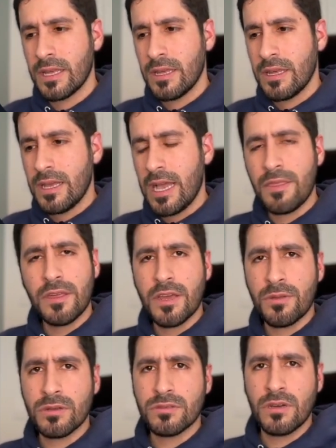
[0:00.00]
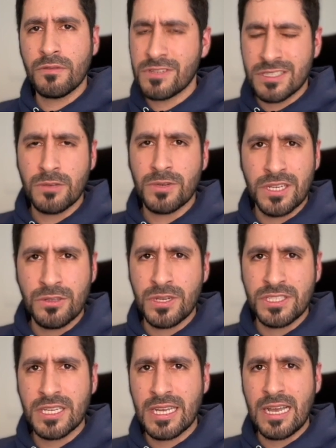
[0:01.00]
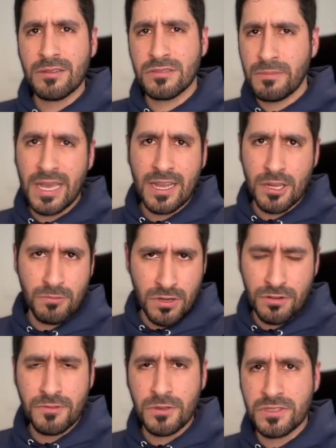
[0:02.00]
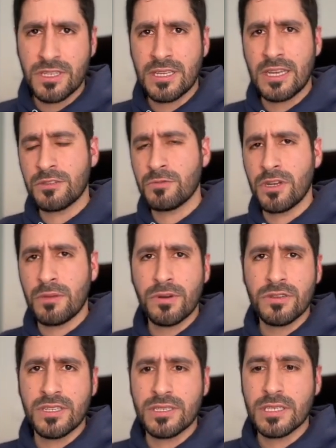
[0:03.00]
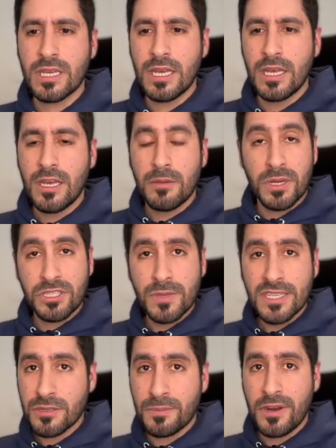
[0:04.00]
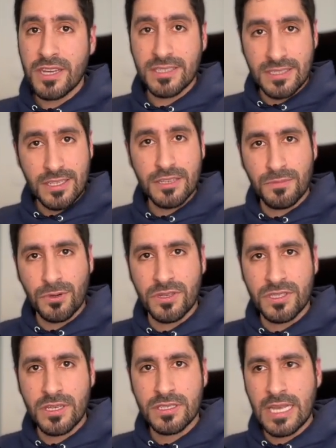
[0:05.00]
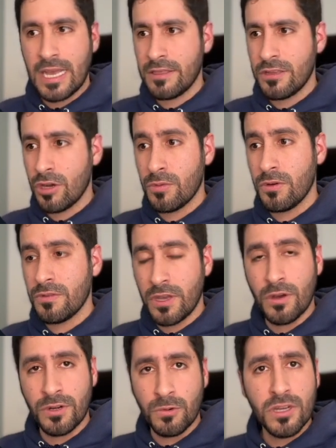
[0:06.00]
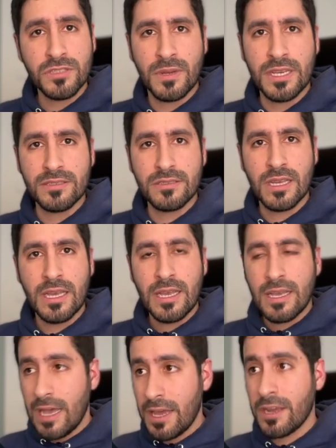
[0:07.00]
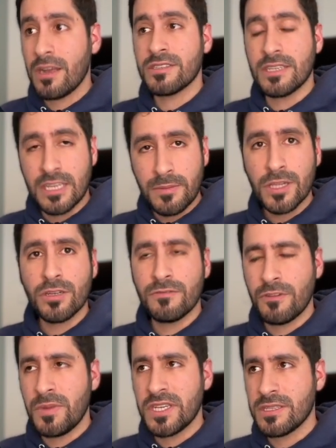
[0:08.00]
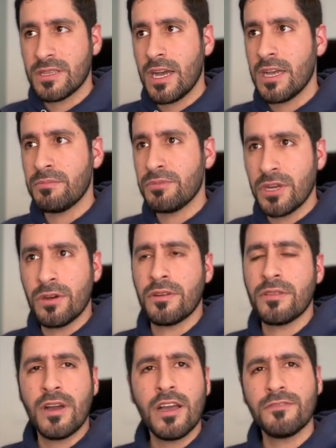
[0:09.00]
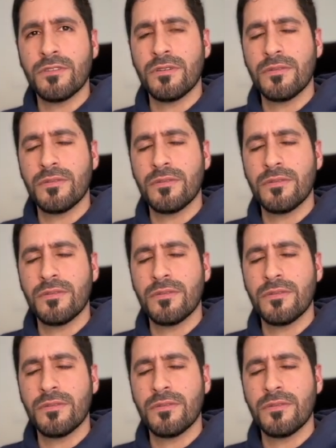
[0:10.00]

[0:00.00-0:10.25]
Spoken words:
And then I thought, obviously, when I do a checkout, the backend will refuse it and it will not process. But to my surprise, it did process and the order was placed. And I got an email confirmation that I pre-ordered the iPhone.